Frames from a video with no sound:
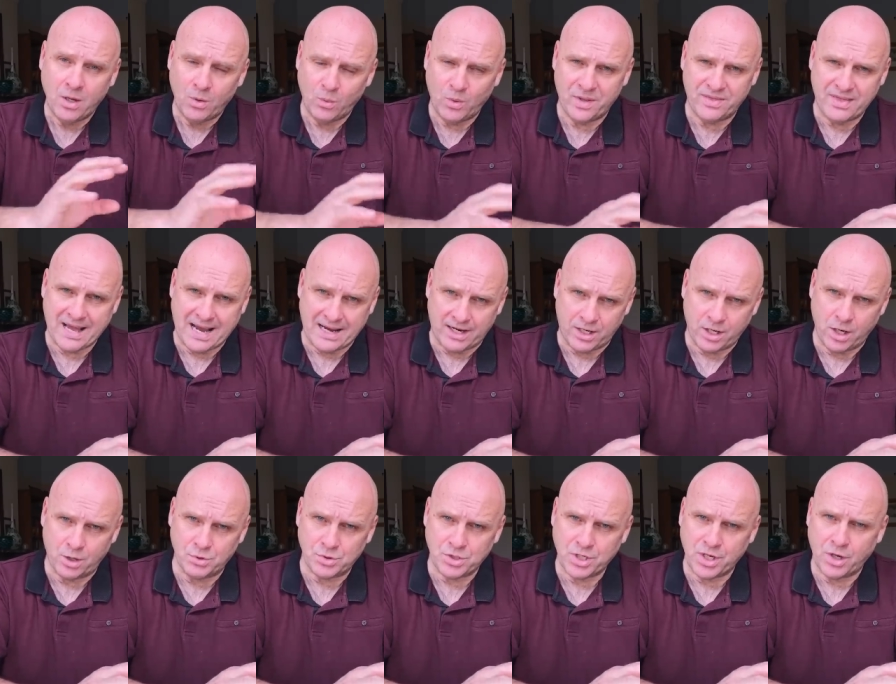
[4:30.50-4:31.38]
with that
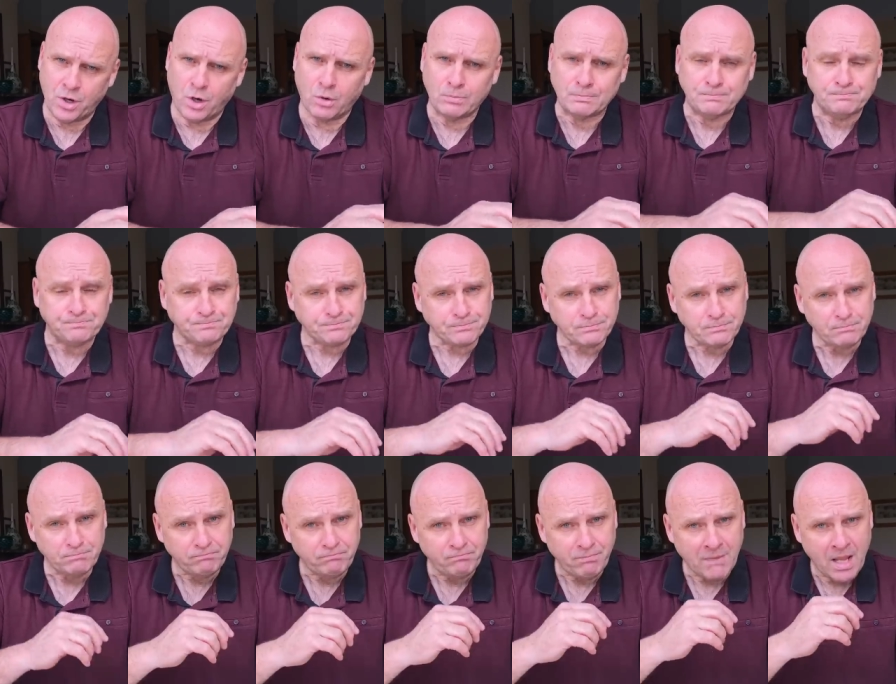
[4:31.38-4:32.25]
coating on.
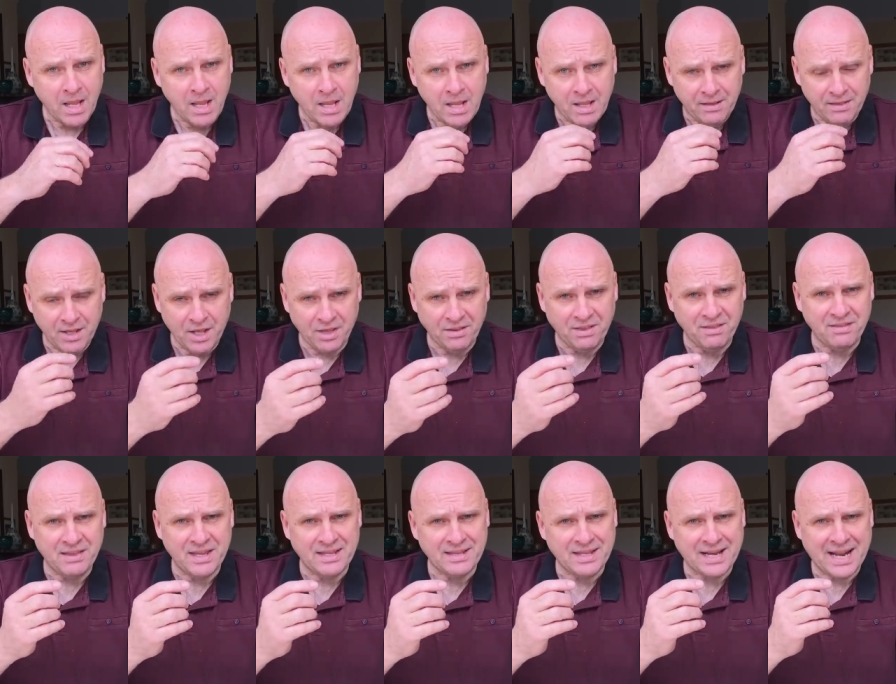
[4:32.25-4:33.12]
The other
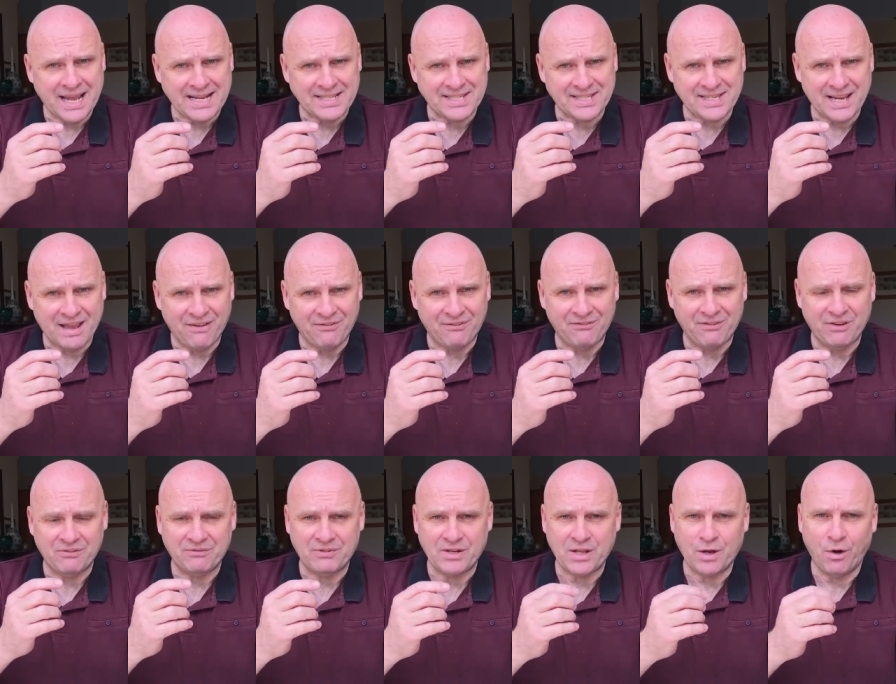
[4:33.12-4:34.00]
thing that ACF
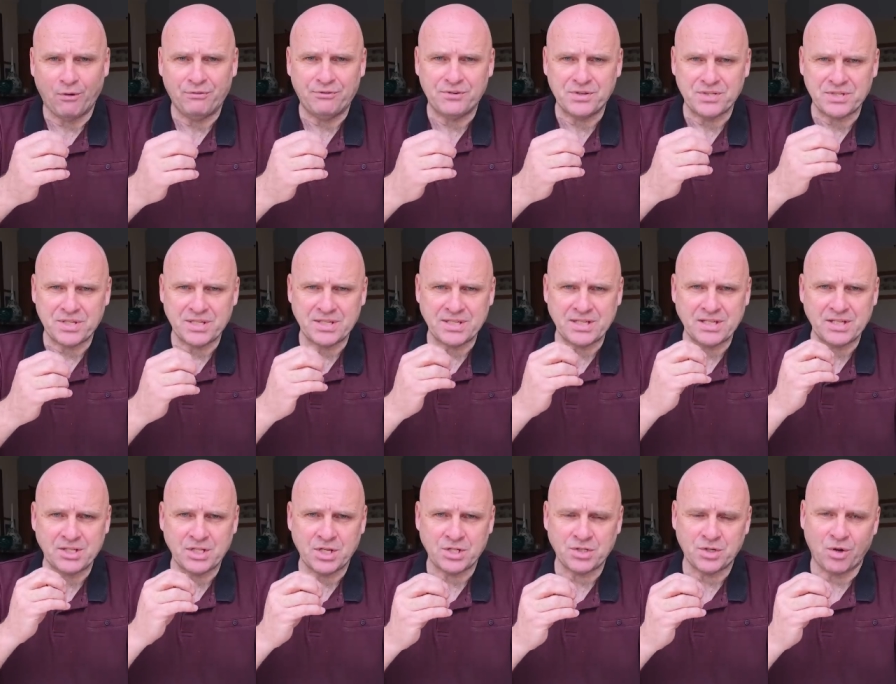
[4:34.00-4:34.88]
50 offers is
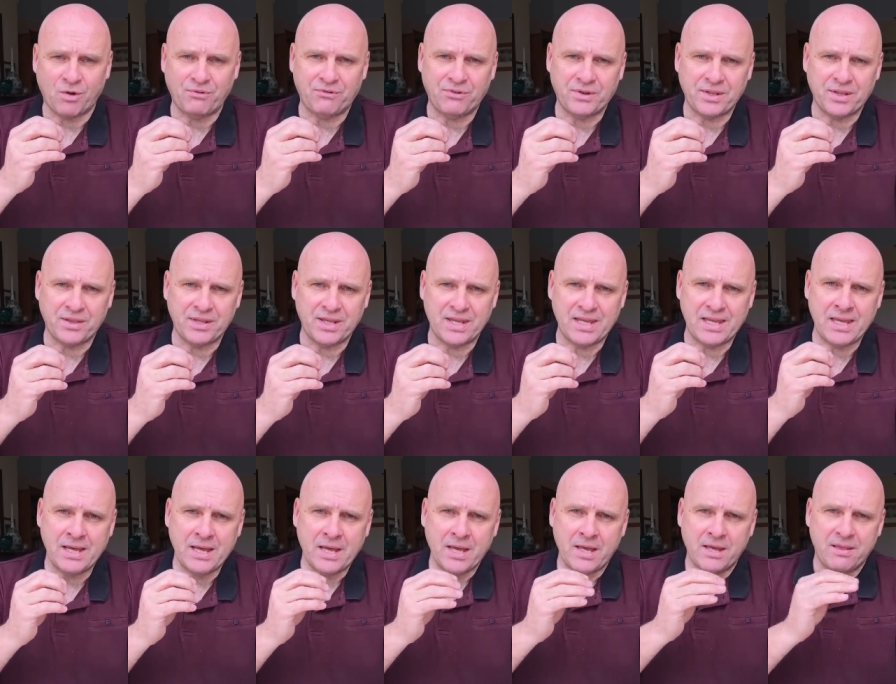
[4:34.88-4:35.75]
it does offer
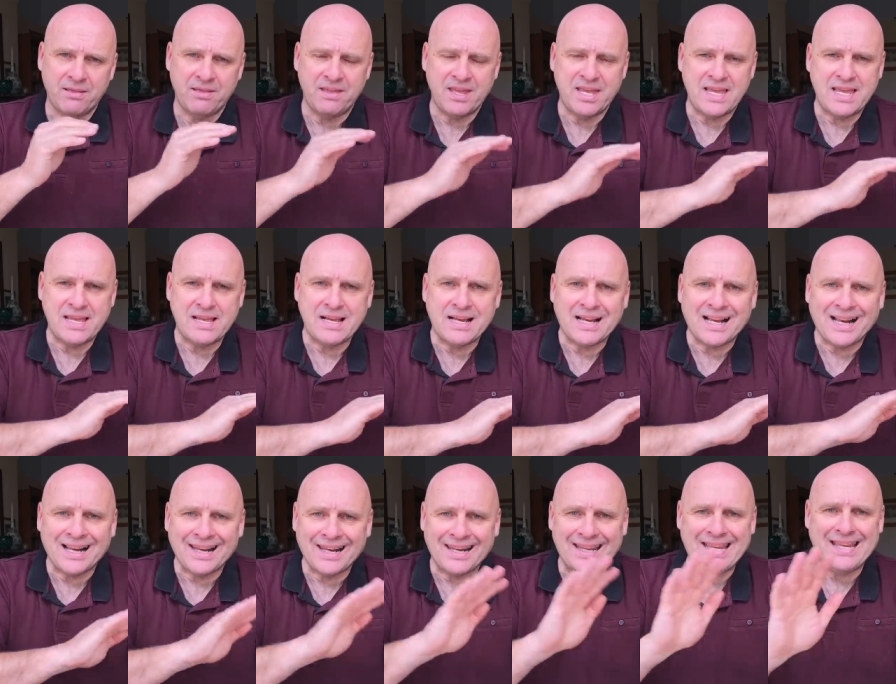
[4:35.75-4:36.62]
the, the
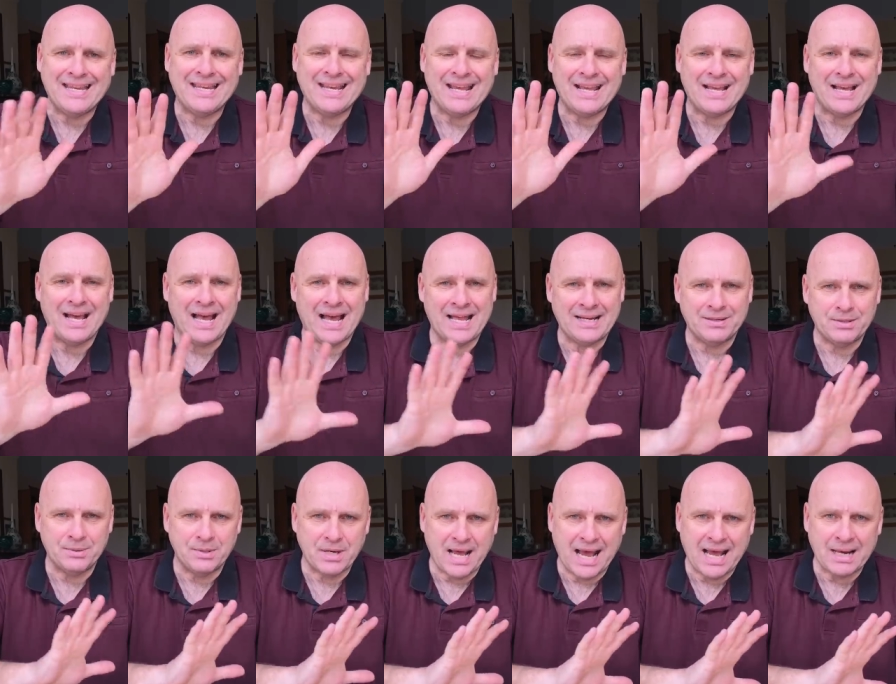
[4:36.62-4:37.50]
cleaning
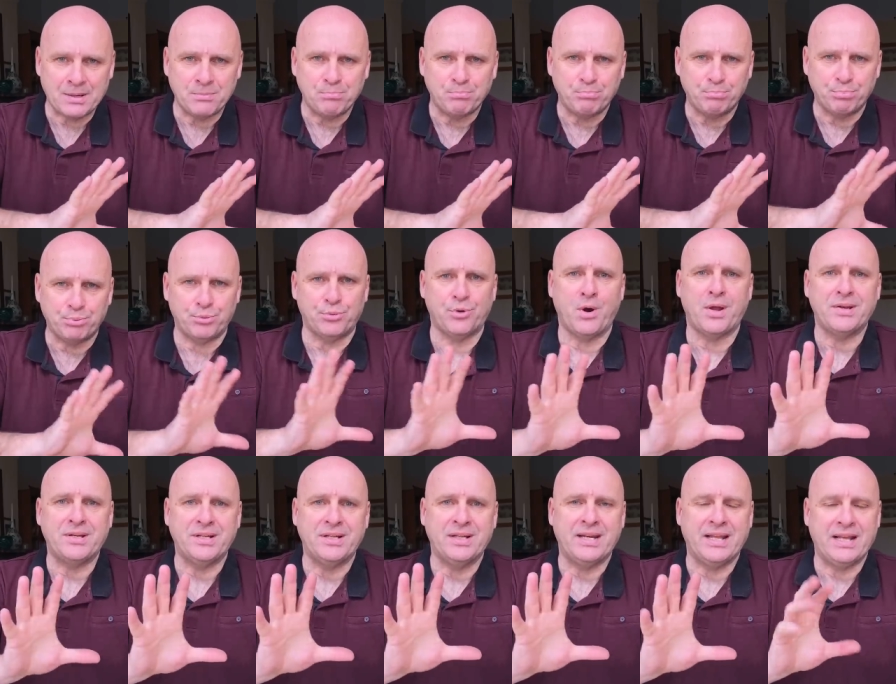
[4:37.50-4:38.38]
and, and
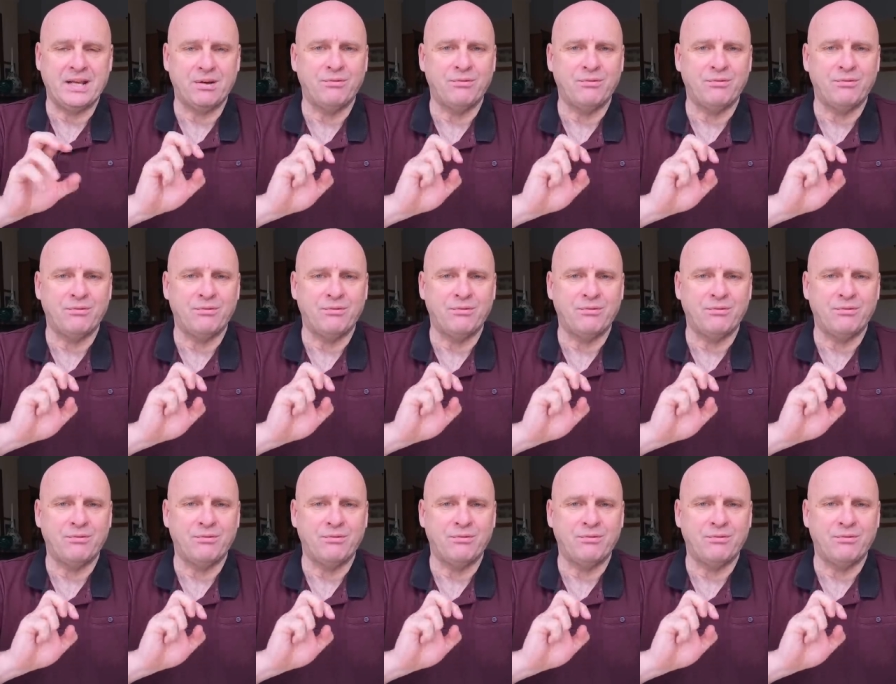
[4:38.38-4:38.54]
brightening